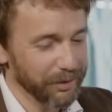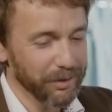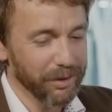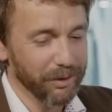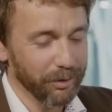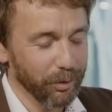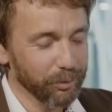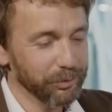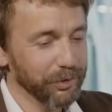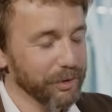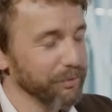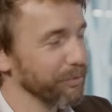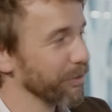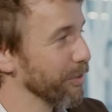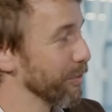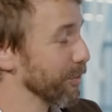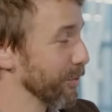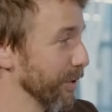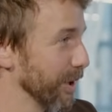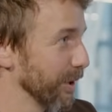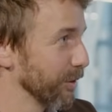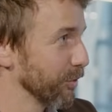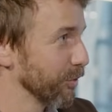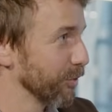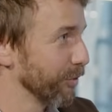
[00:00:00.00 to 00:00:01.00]
on different
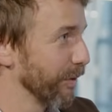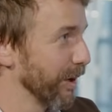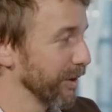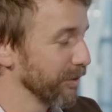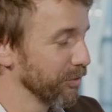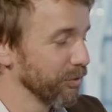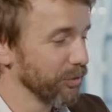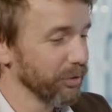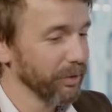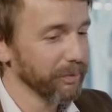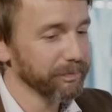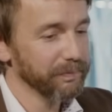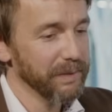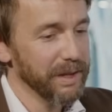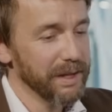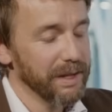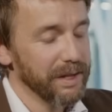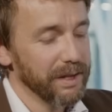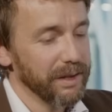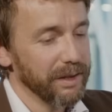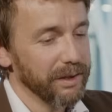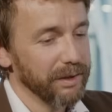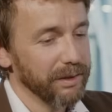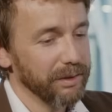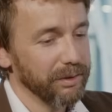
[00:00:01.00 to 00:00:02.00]
things, right? So
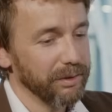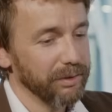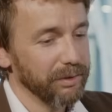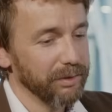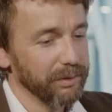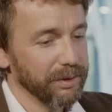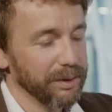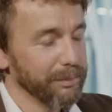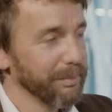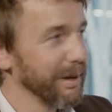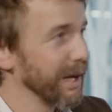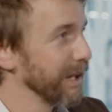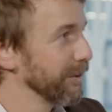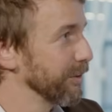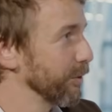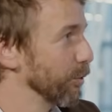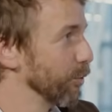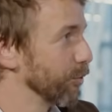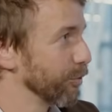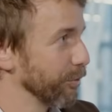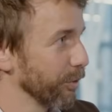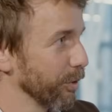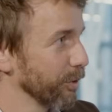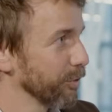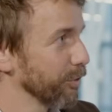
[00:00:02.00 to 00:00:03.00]
the bad
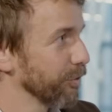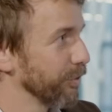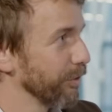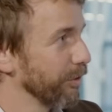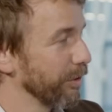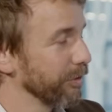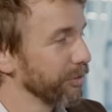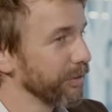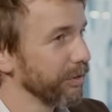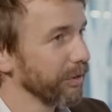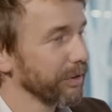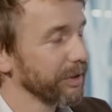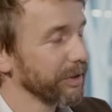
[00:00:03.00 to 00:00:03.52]
news first, there are a